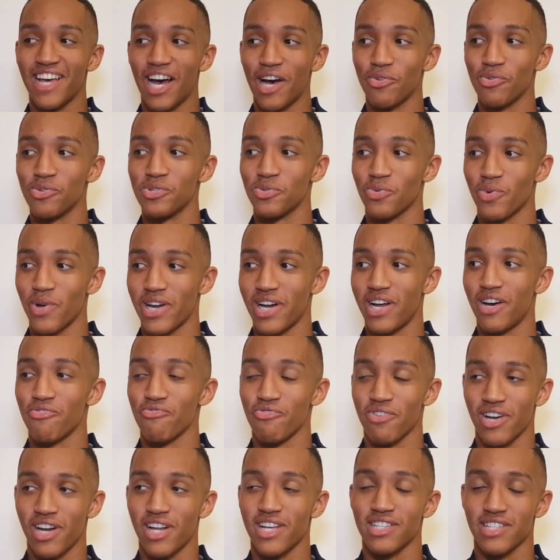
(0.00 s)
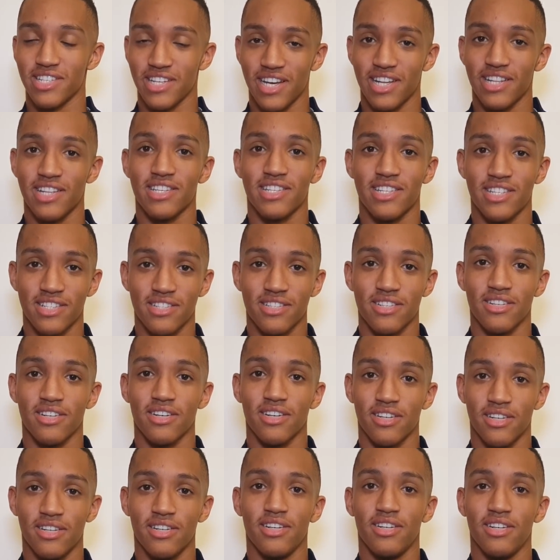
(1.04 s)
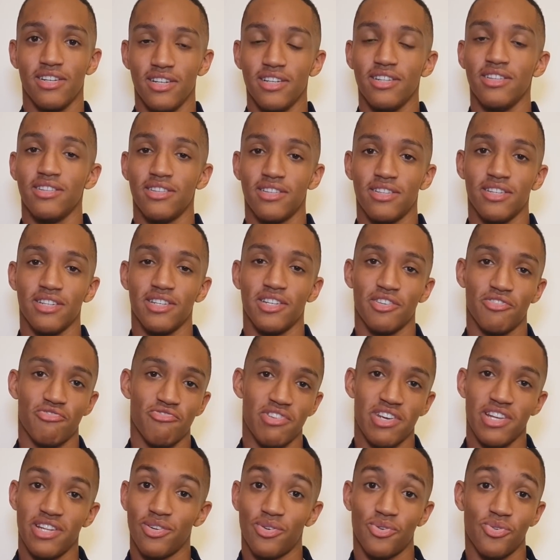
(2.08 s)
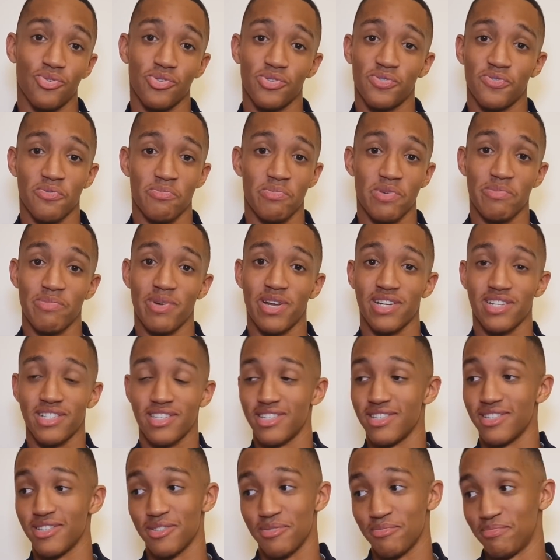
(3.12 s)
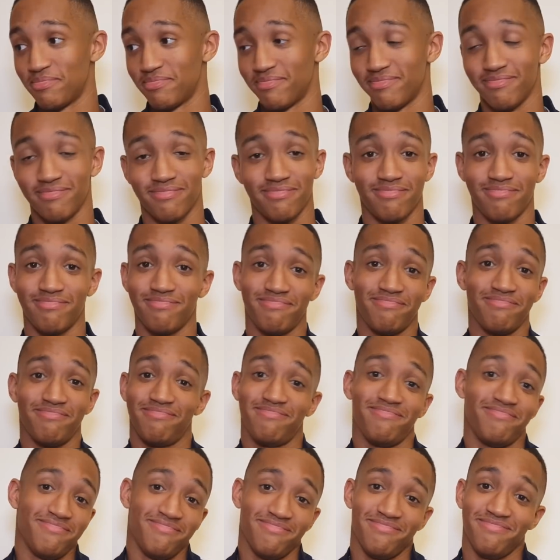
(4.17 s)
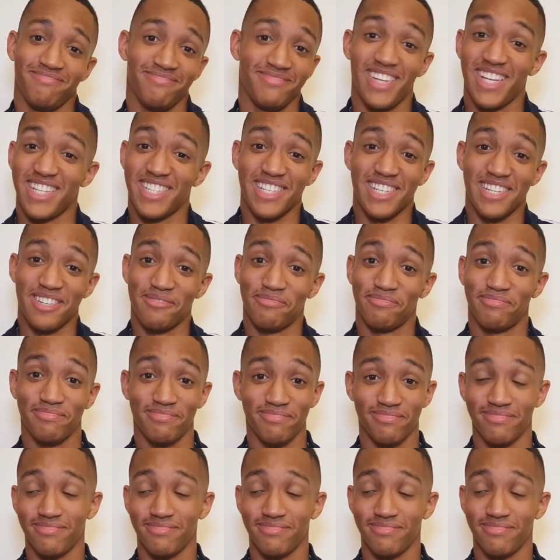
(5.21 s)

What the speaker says: that was when I realized, yeah, this is the degree, the course for me, man. This is, that's it.